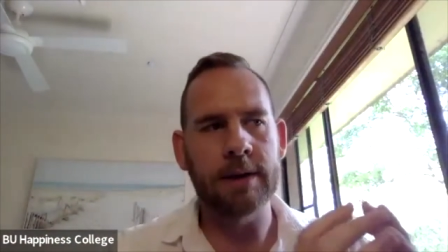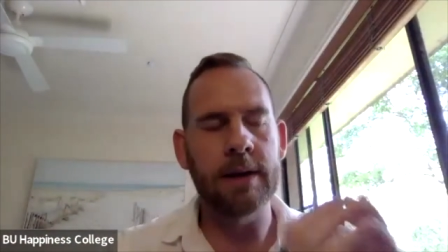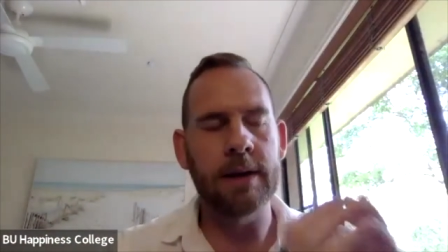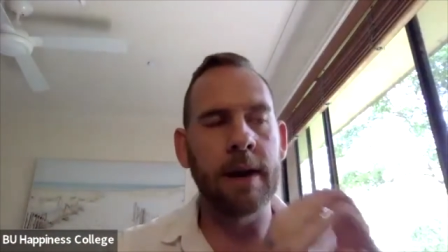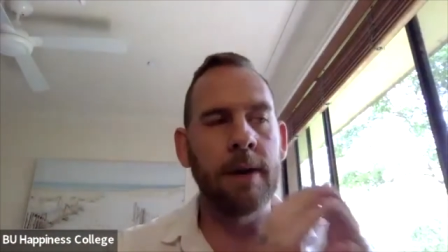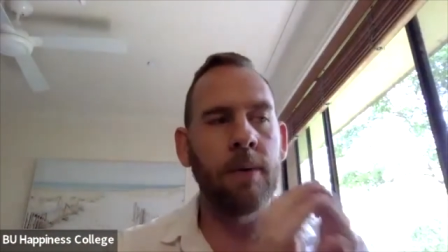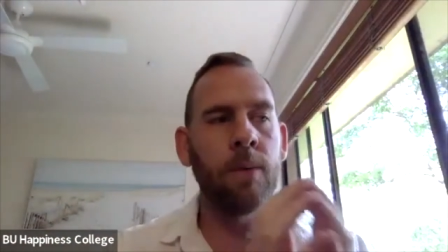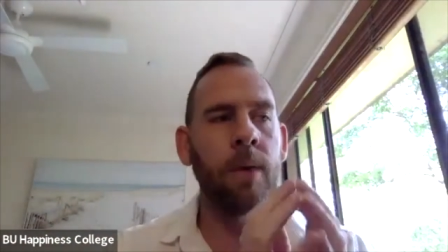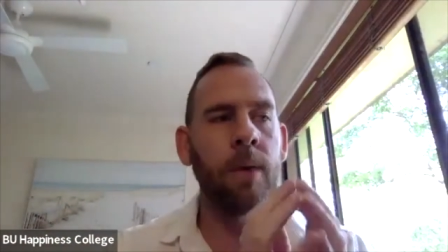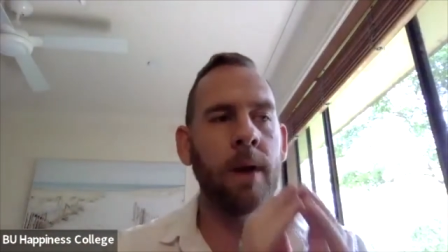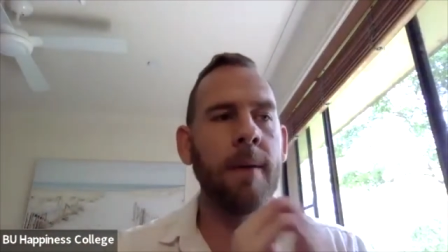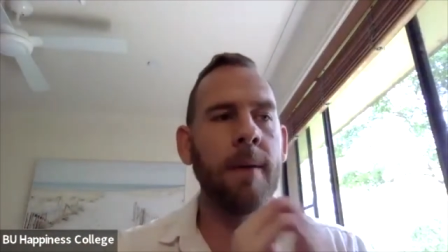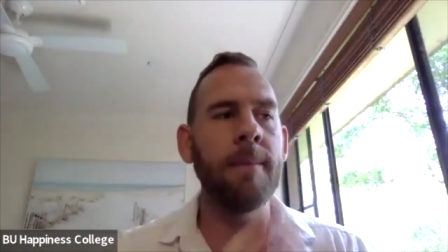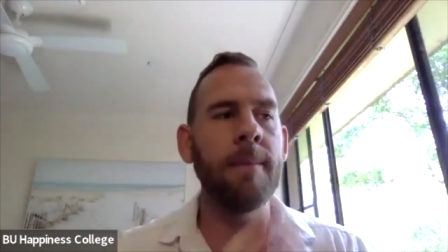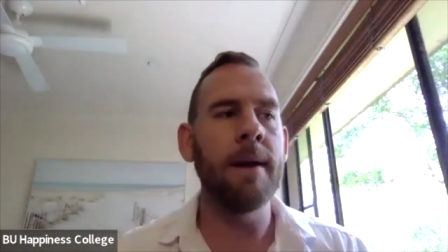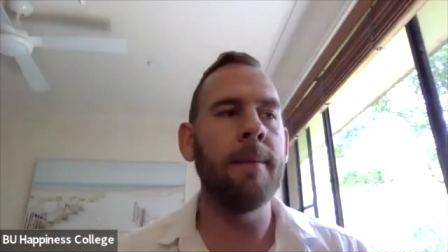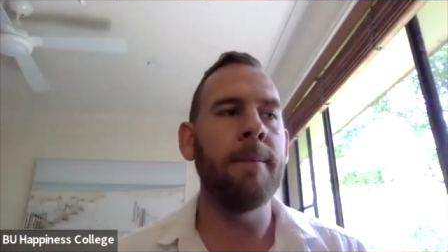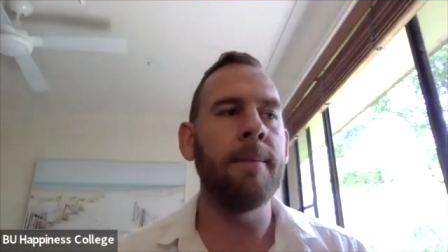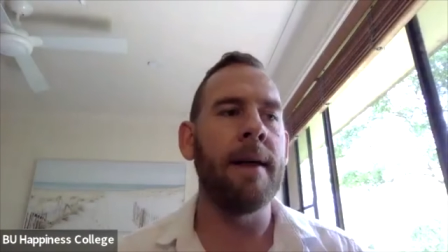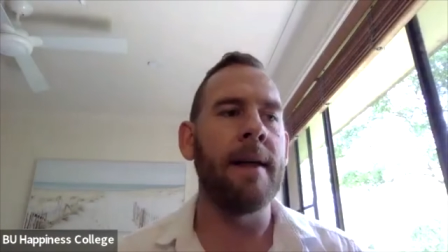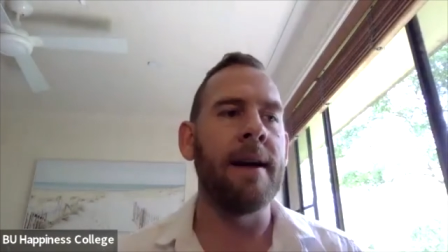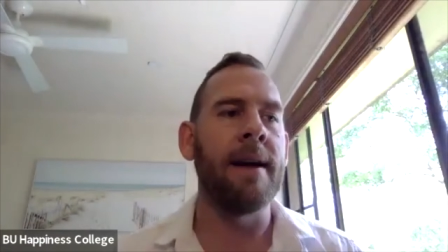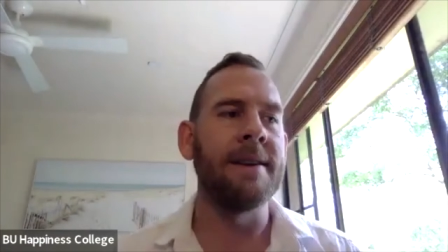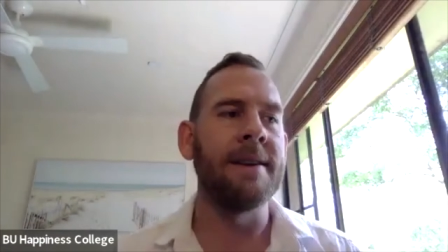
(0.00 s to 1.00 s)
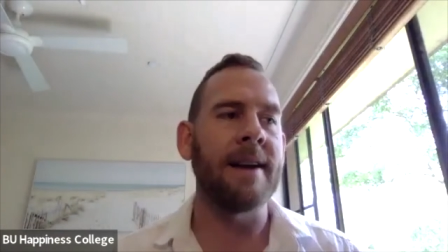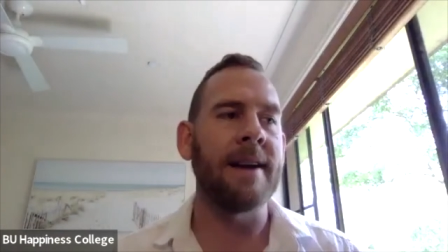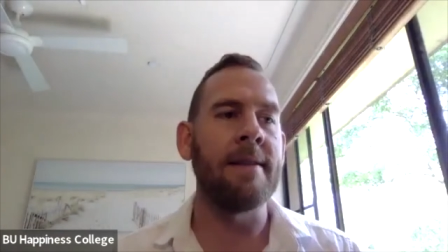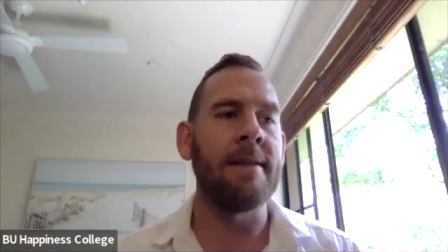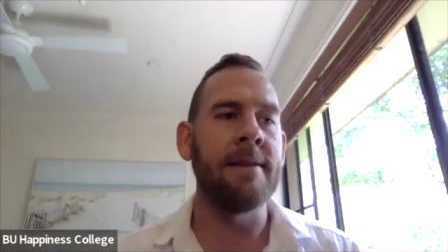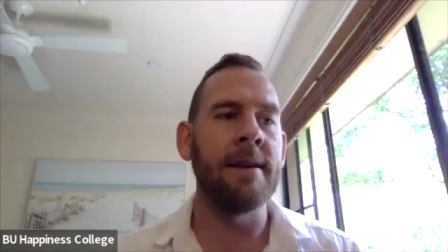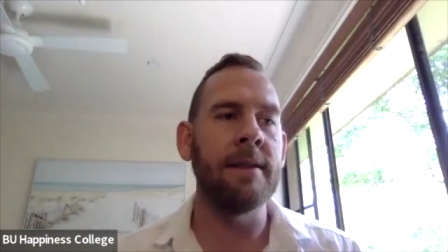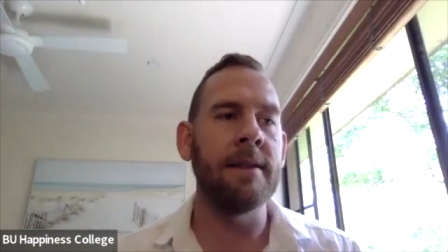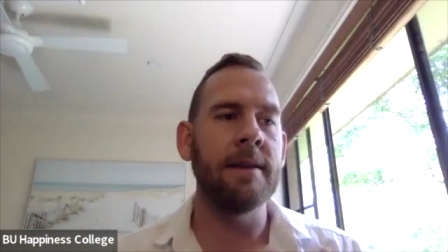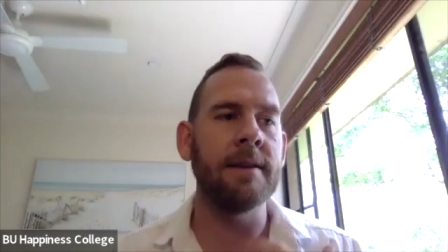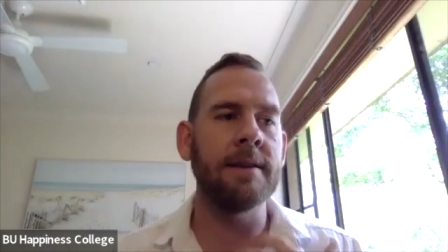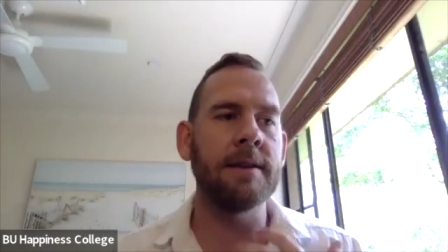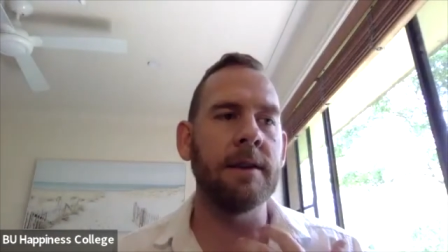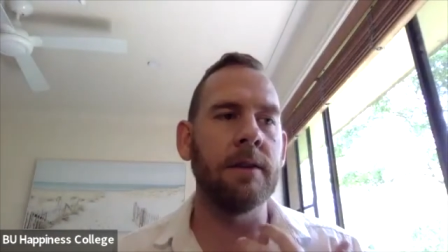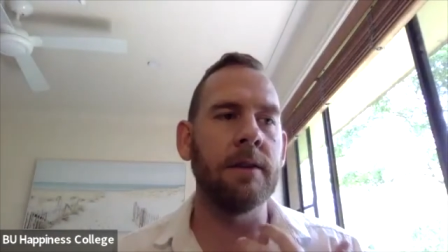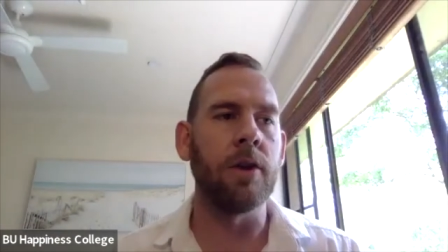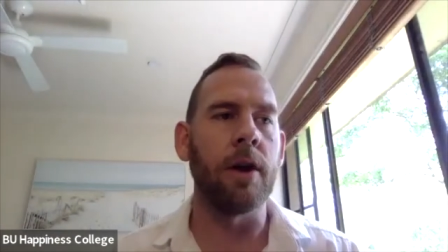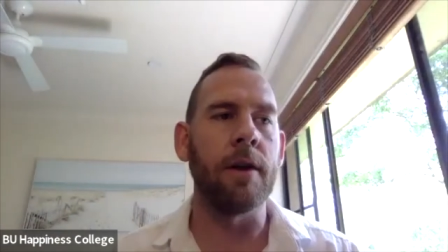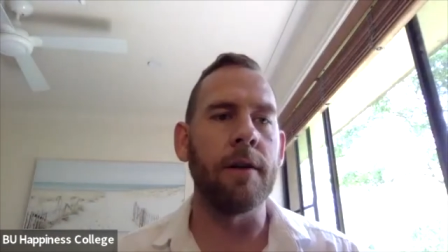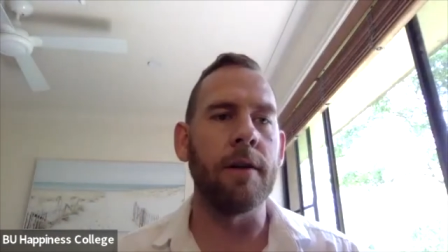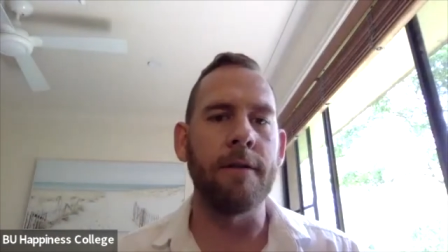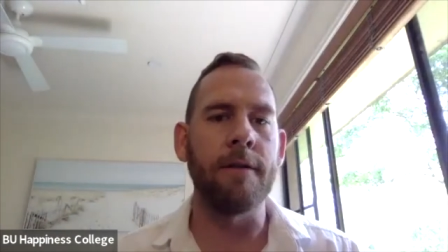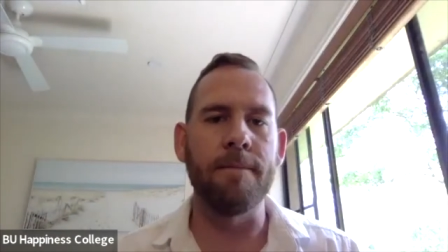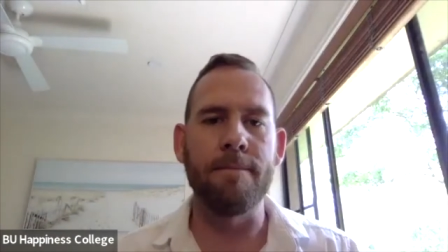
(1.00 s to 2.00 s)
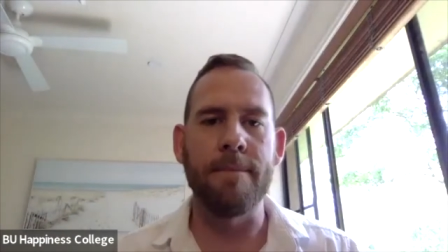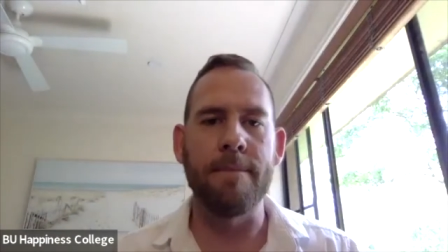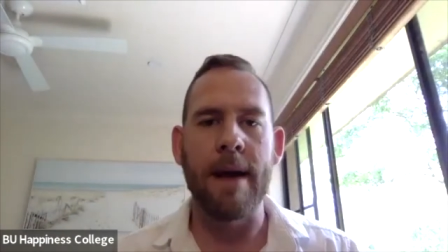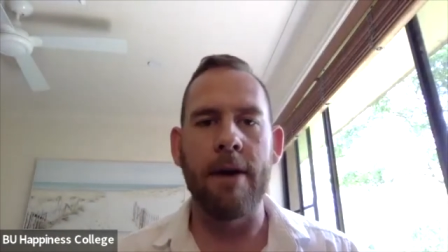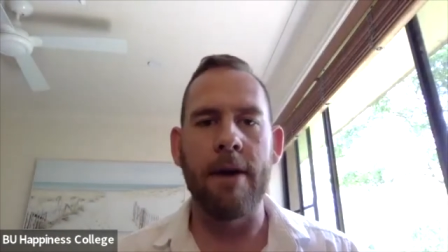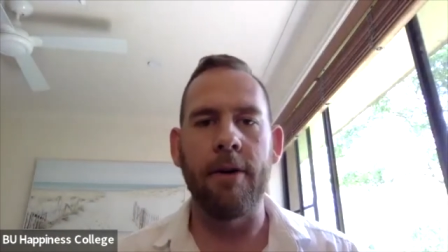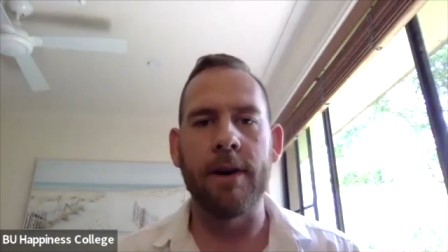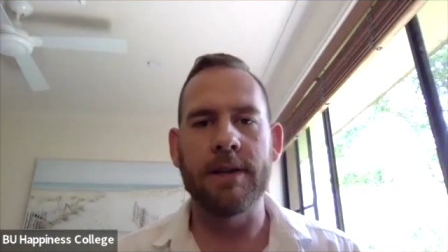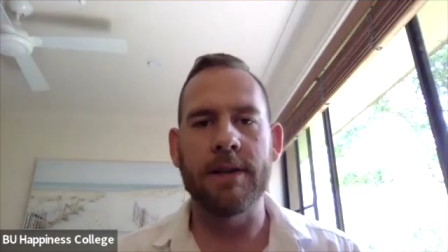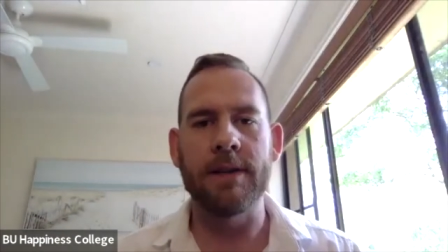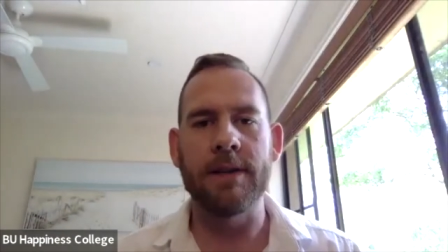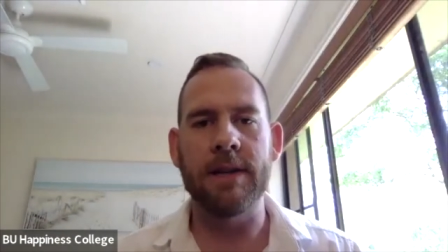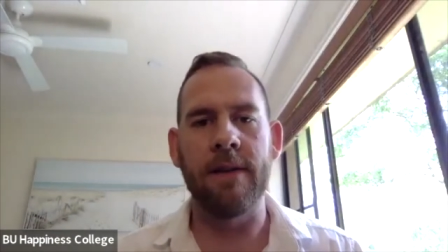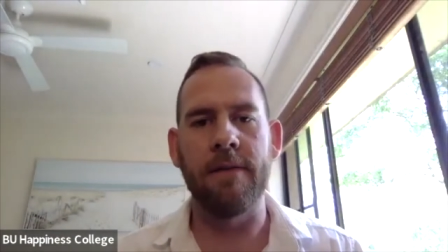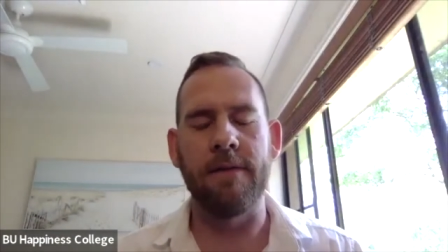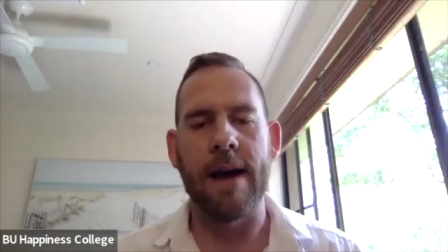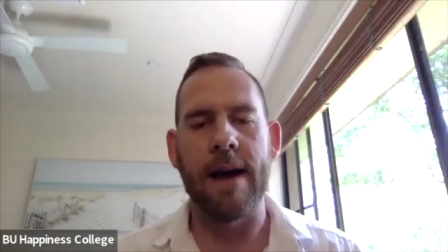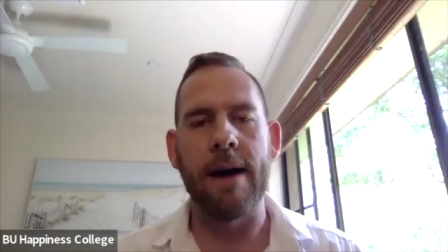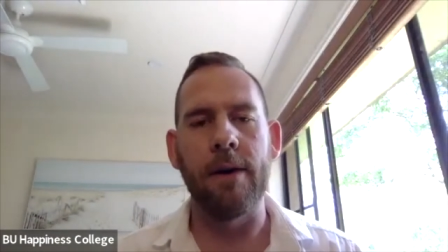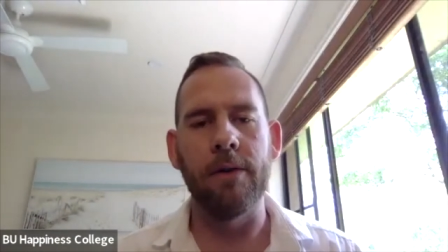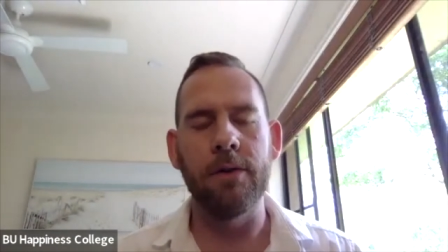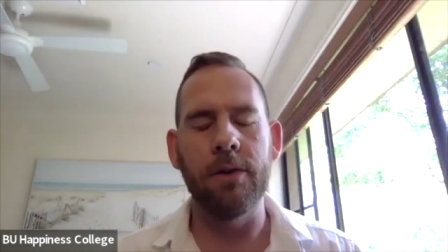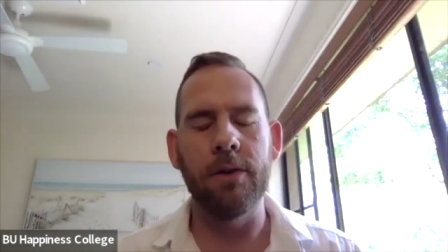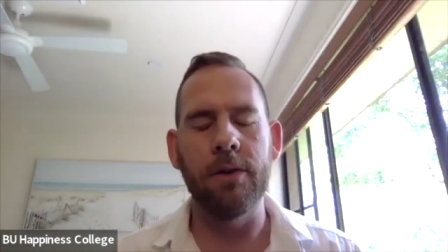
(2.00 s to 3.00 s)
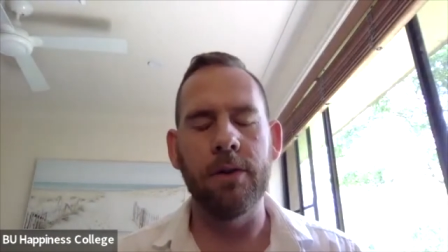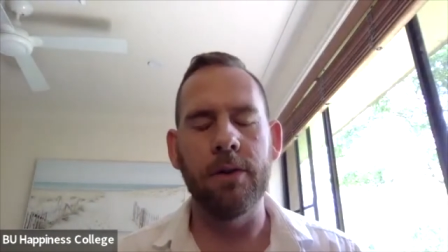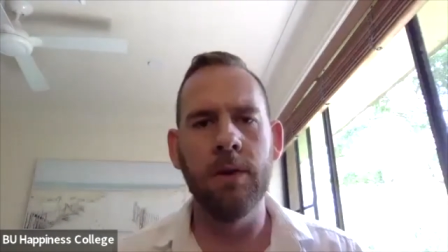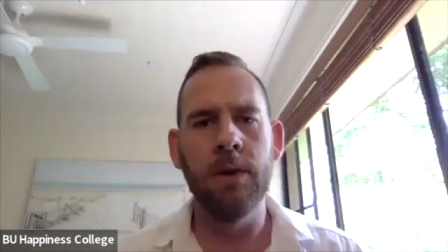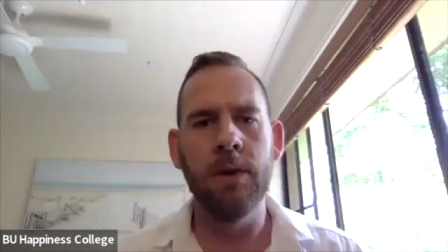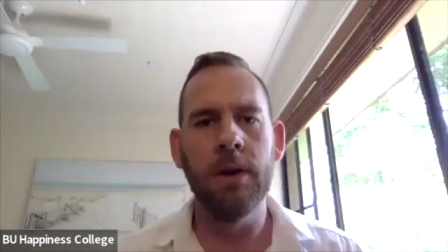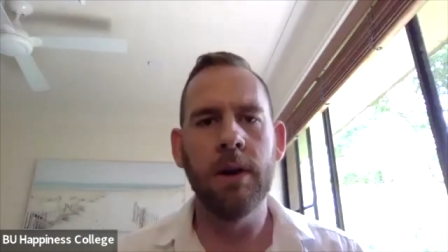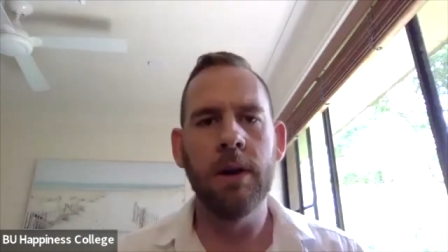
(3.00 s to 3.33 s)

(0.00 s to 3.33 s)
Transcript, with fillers: Now, what I mean by that is I think there's a lot of merit and value